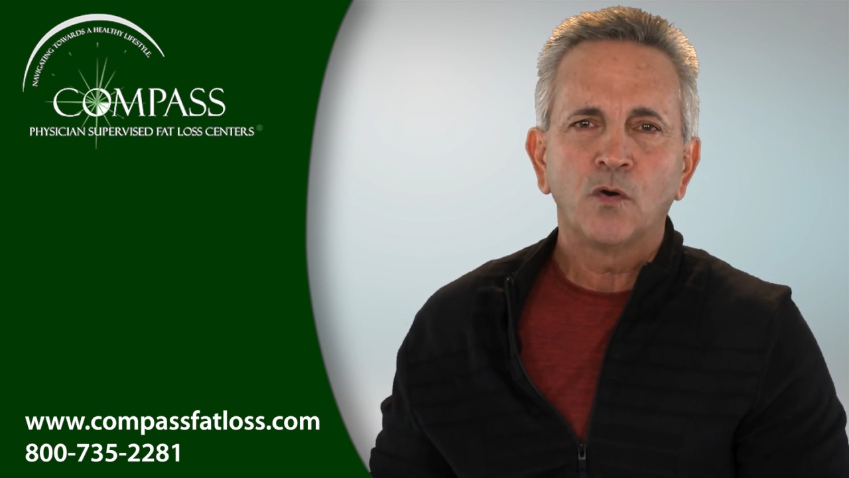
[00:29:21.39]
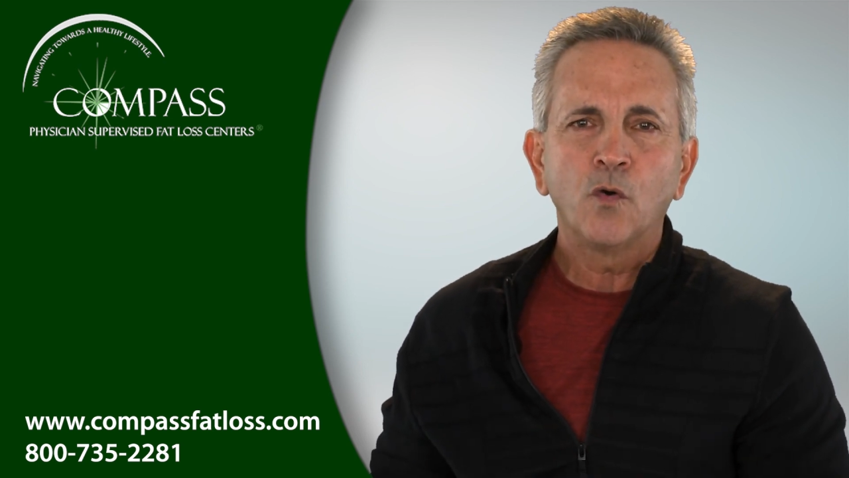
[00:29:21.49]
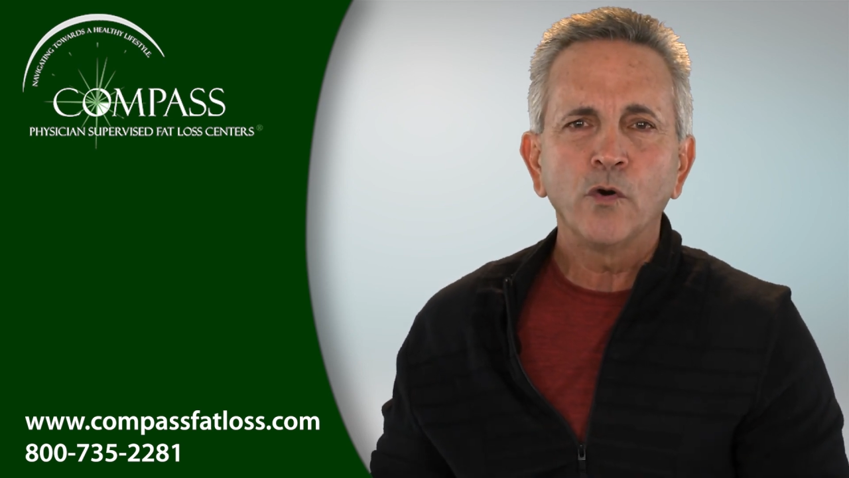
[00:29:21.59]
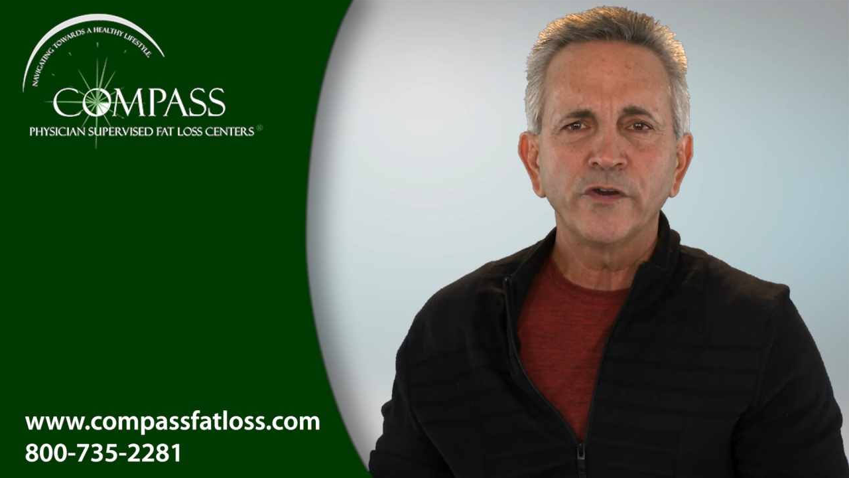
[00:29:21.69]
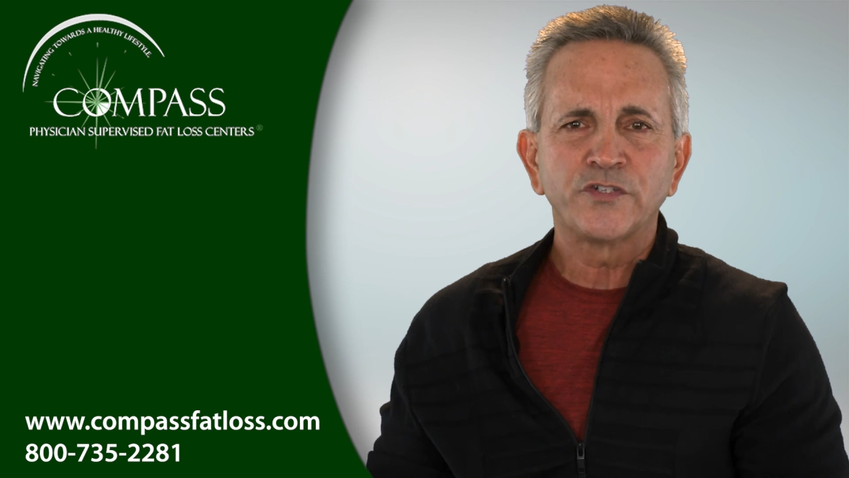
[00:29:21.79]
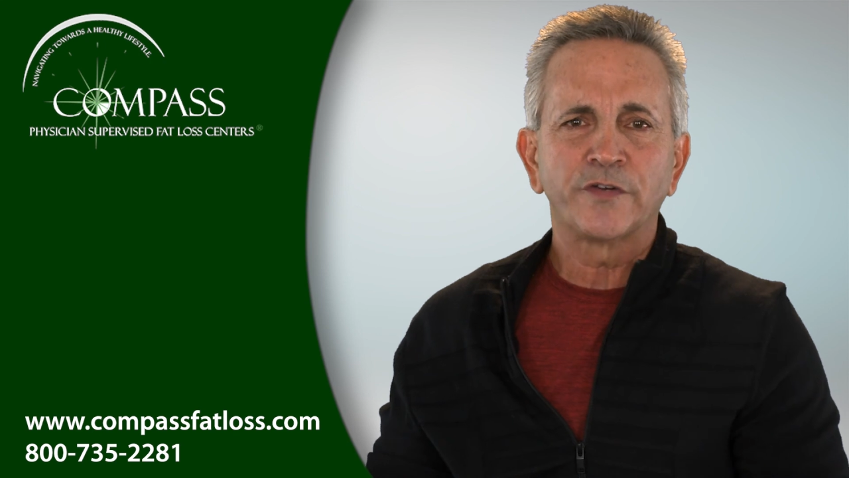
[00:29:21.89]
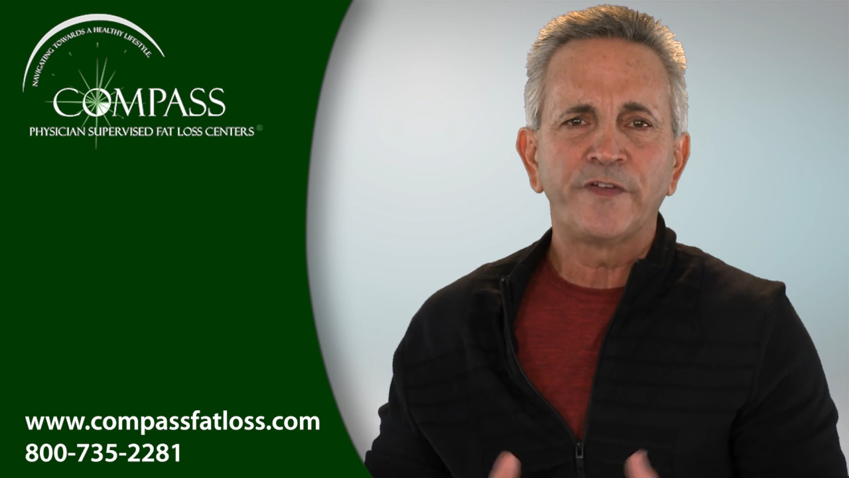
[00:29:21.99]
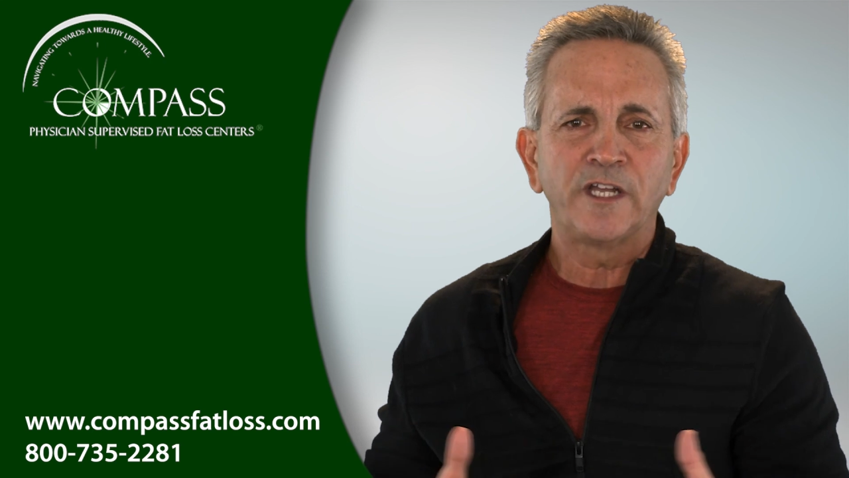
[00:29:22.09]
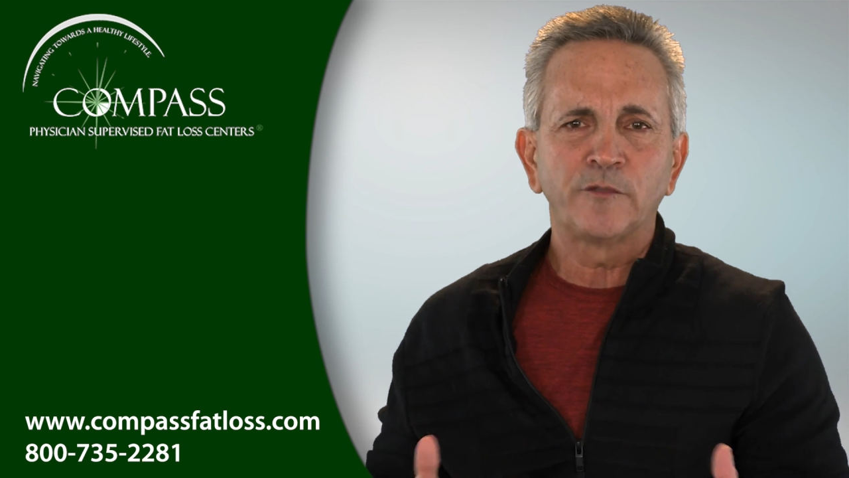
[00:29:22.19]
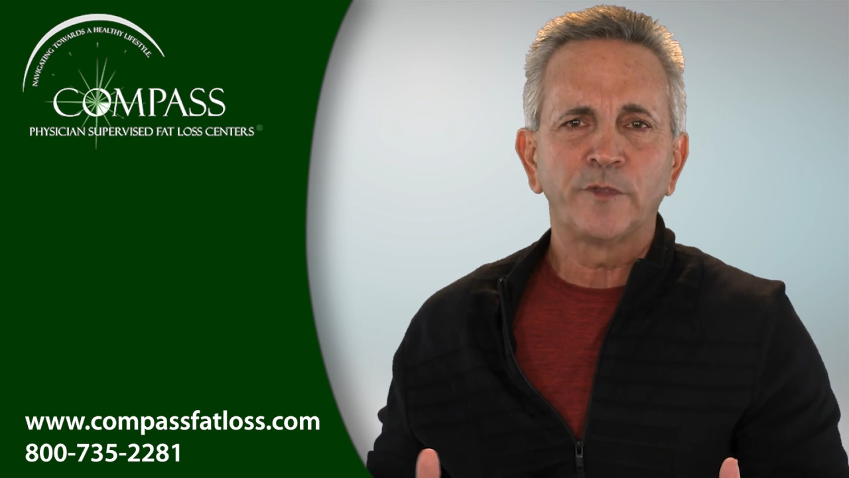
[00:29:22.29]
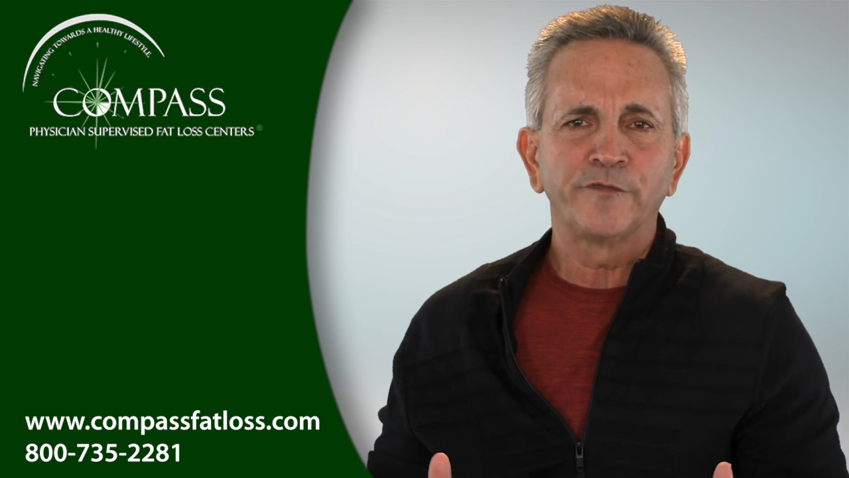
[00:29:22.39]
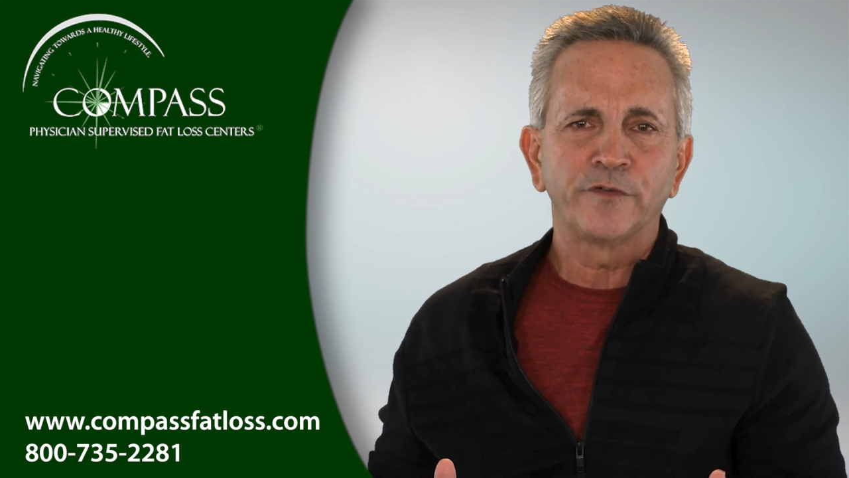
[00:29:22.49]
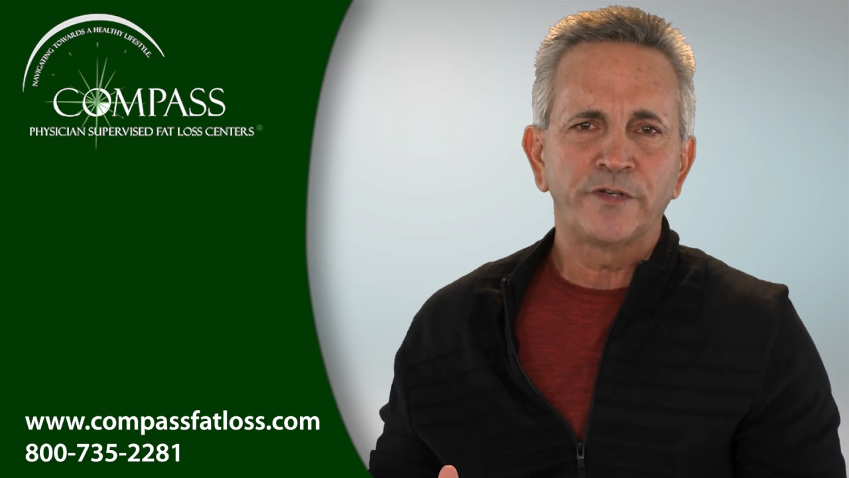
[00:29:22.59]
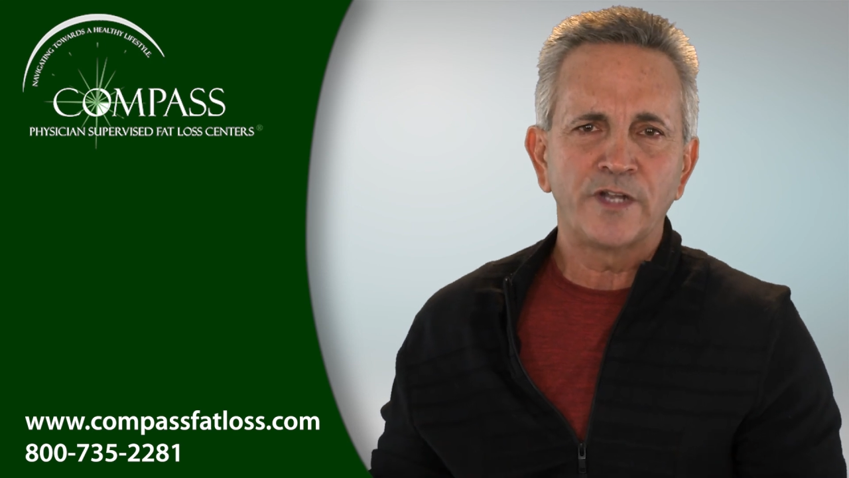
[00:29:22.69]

or is available for a